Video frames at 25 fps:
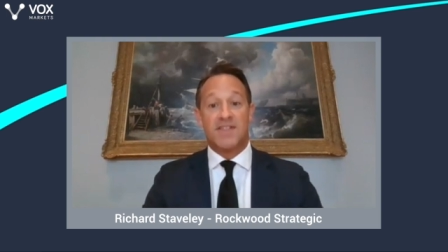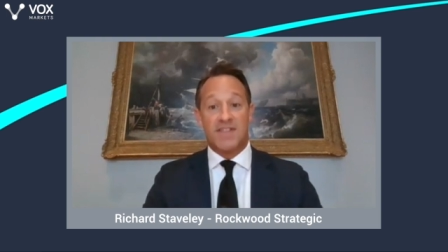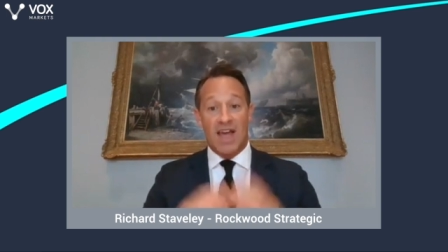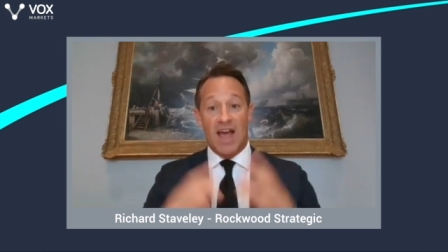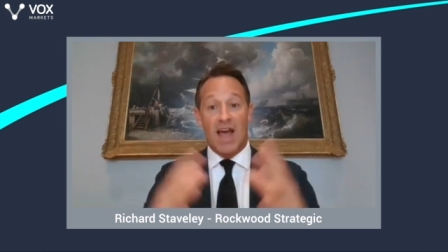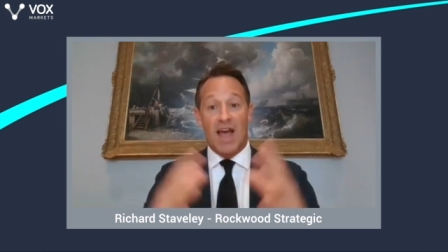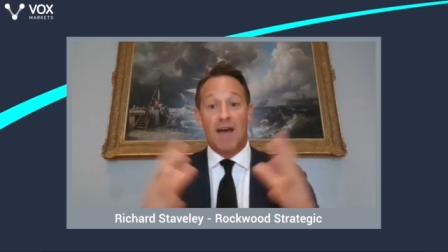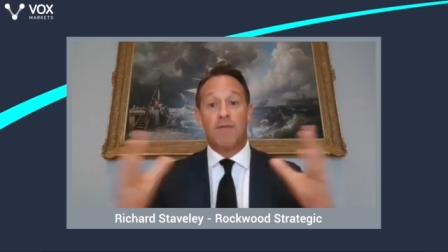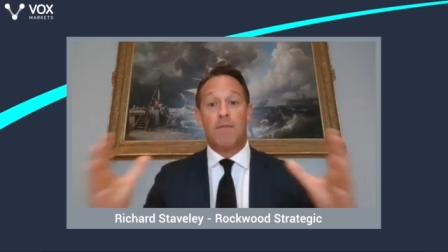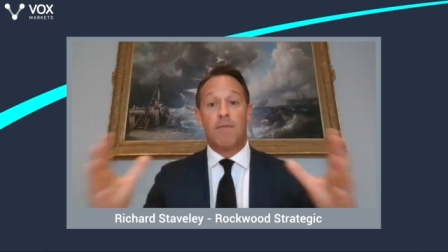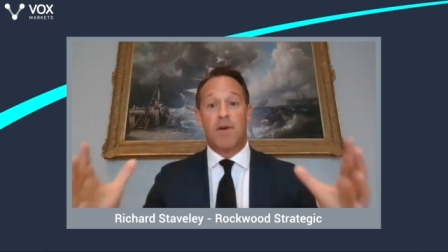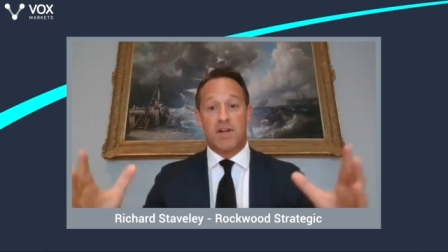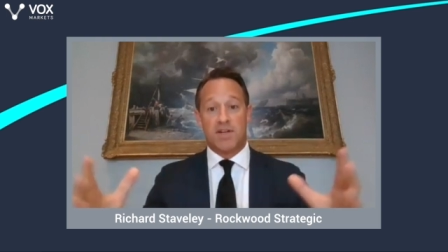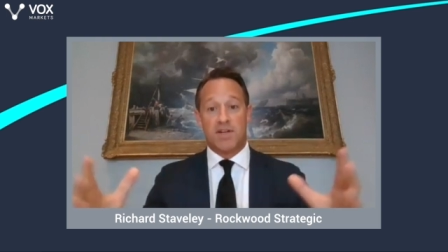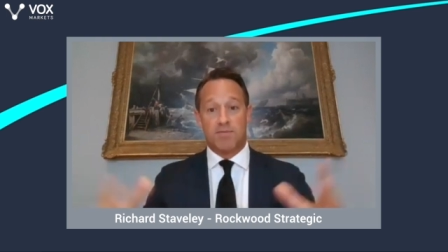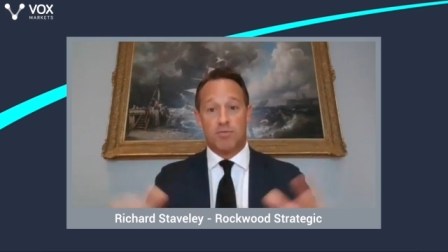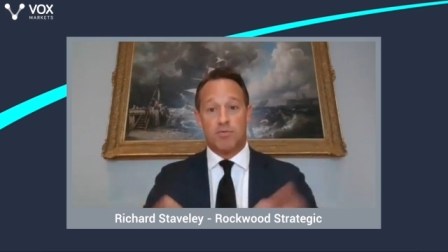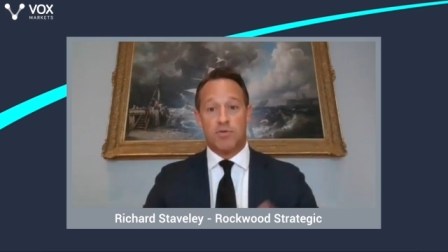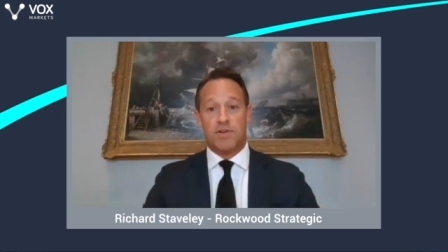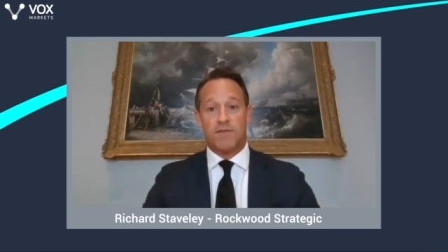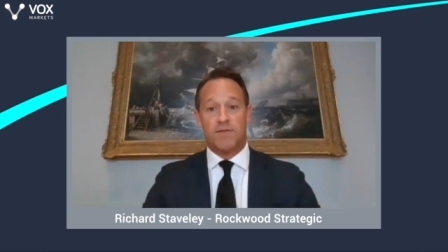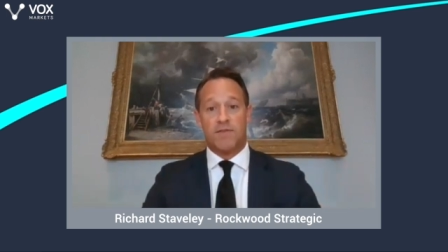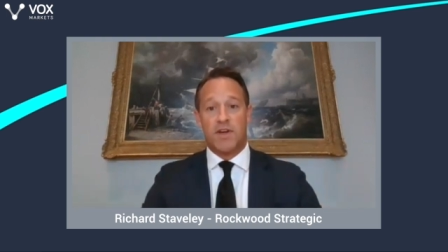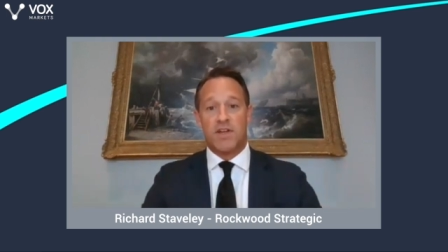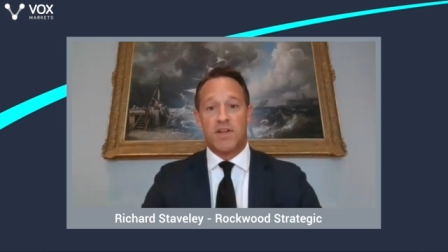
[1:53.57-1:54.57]
that have a much more
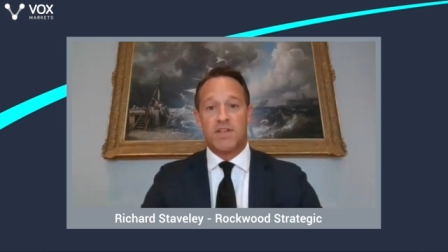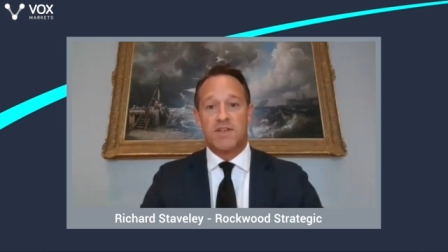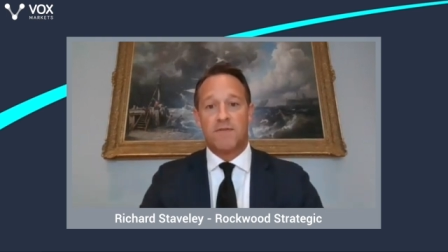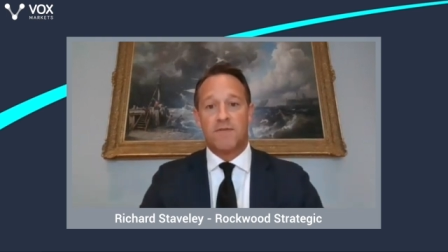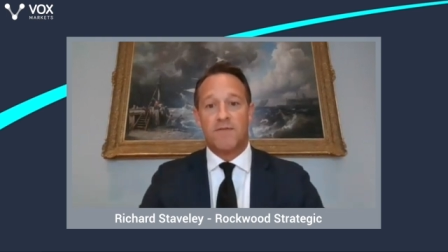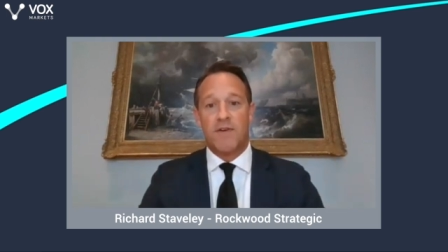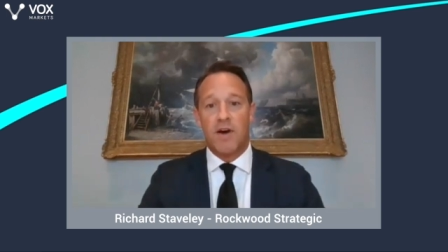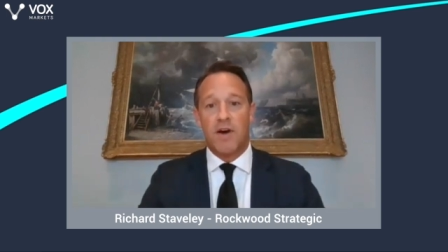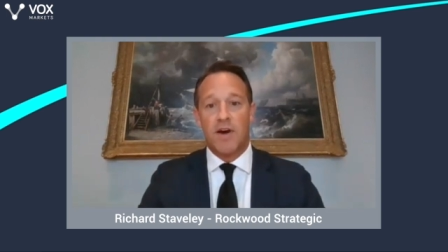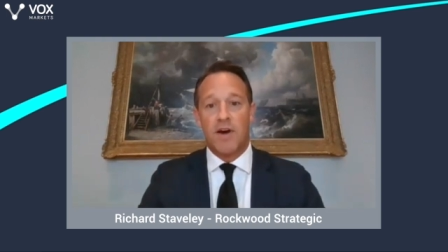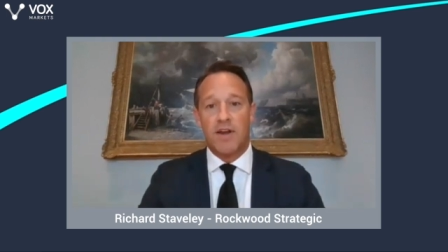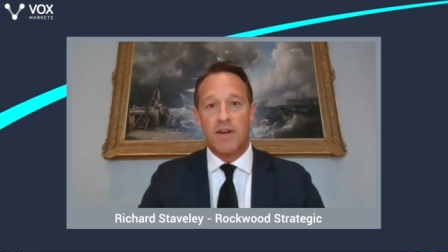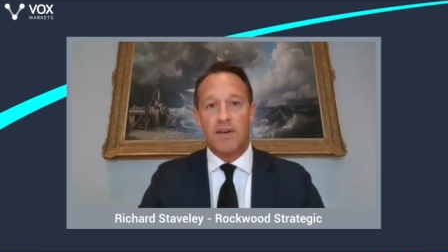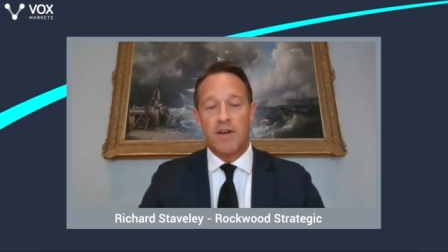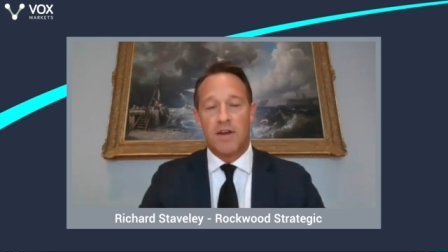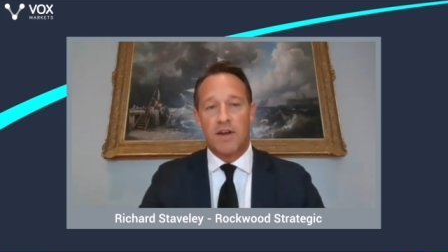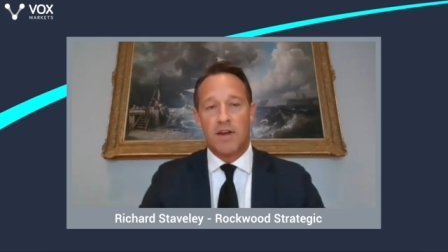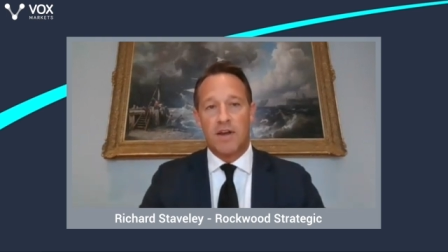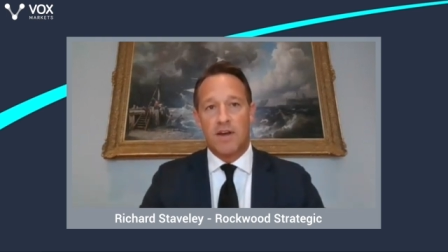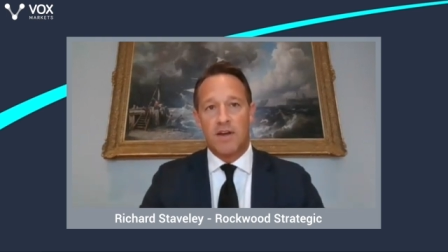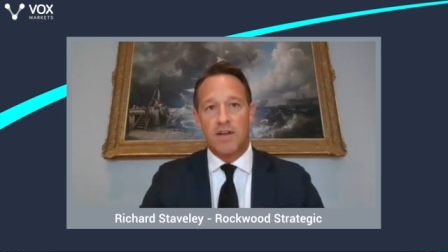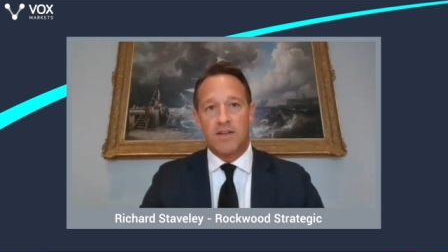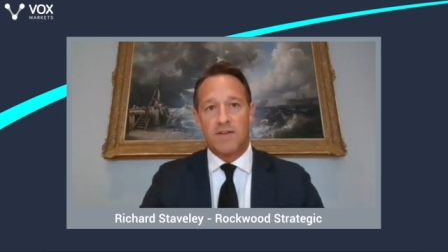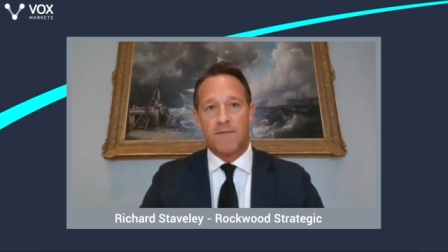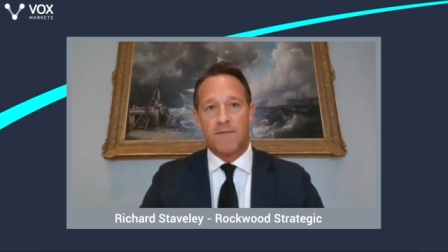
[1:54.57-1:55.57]
diversified
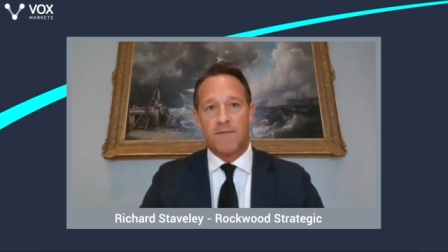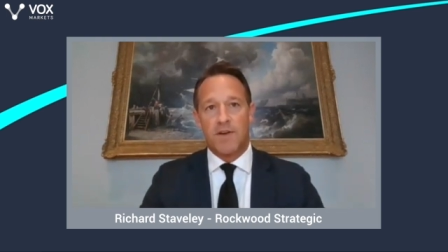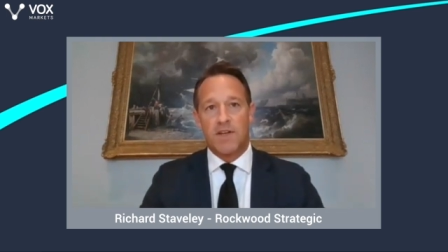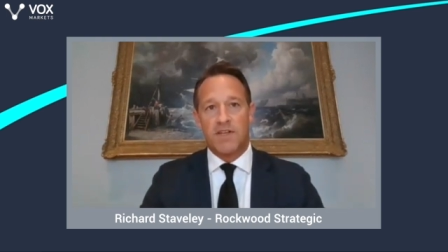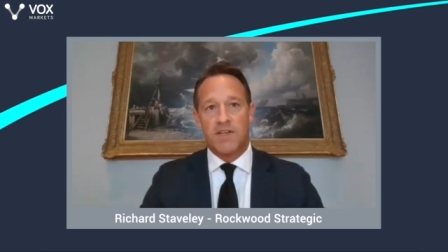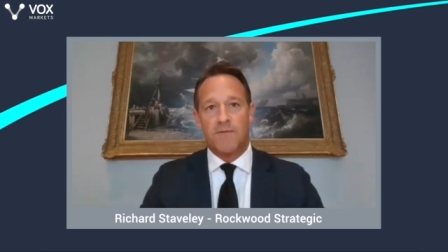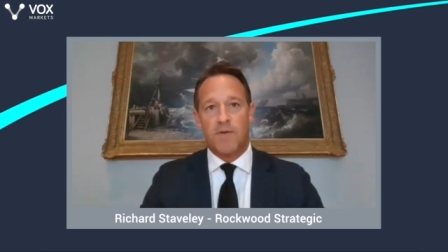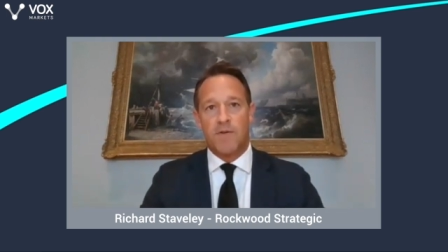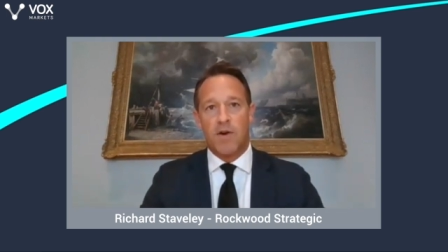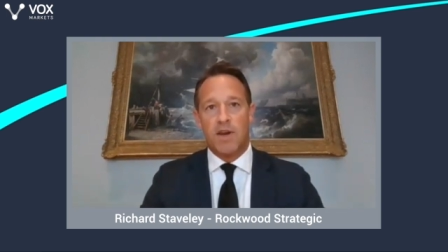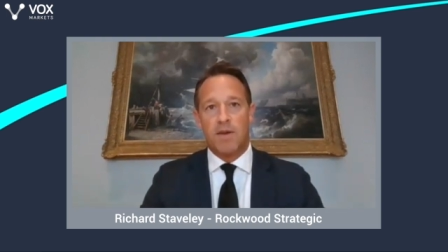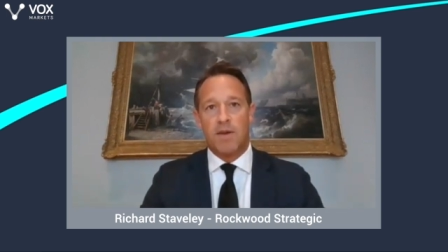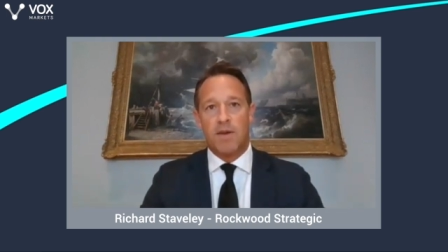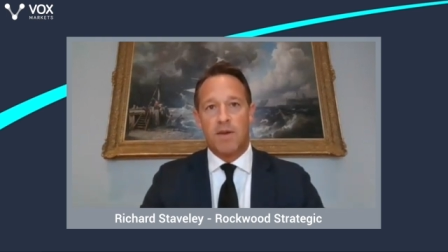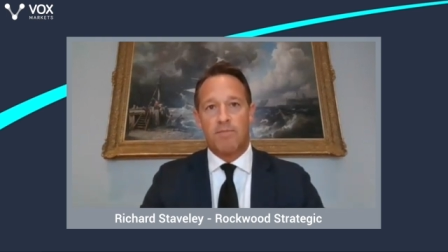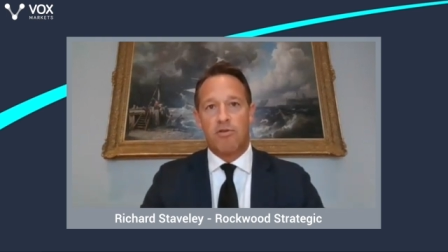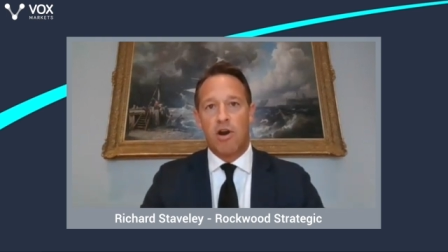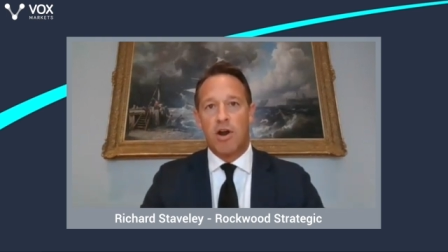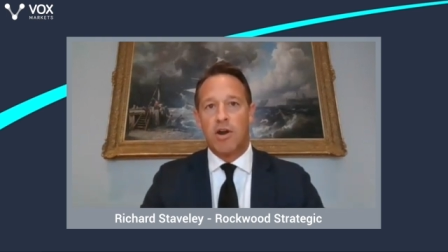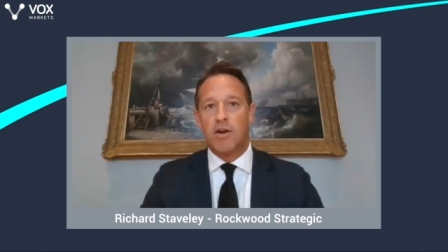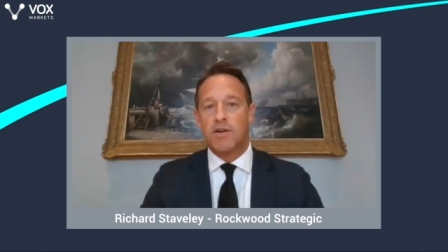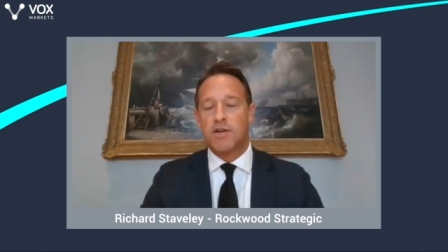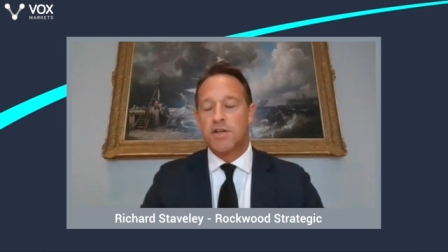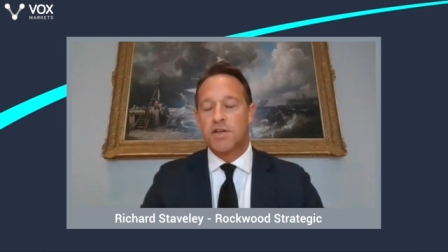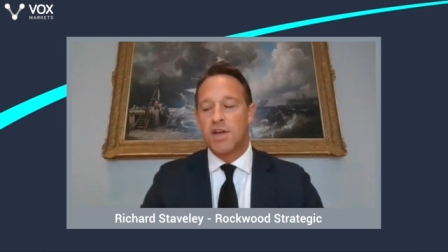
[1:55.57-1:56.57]

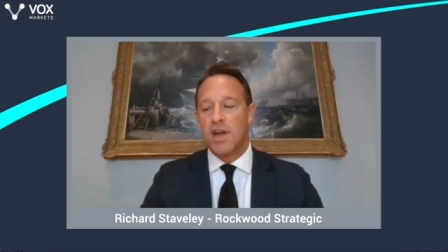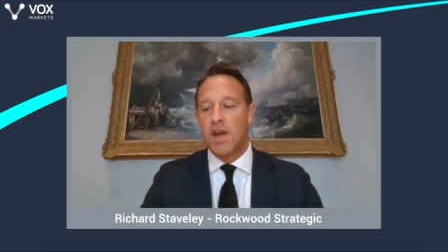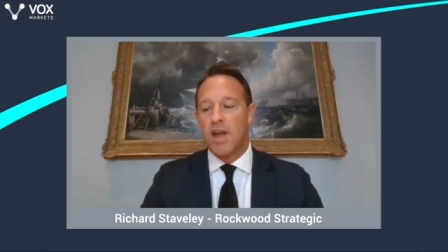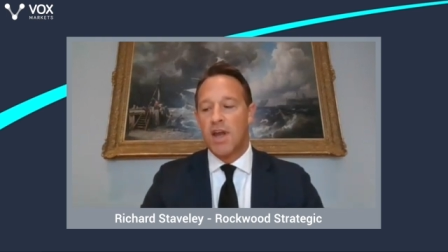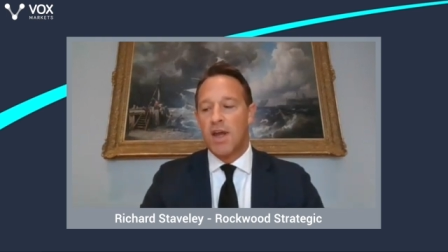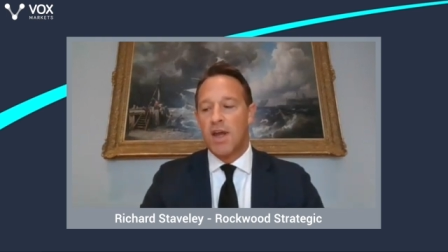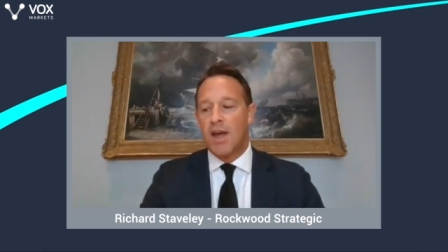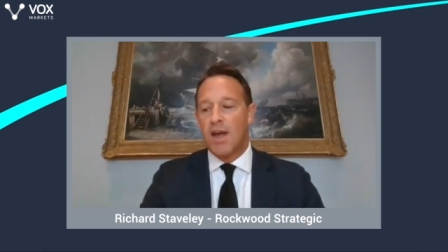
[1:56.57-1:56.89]
approach.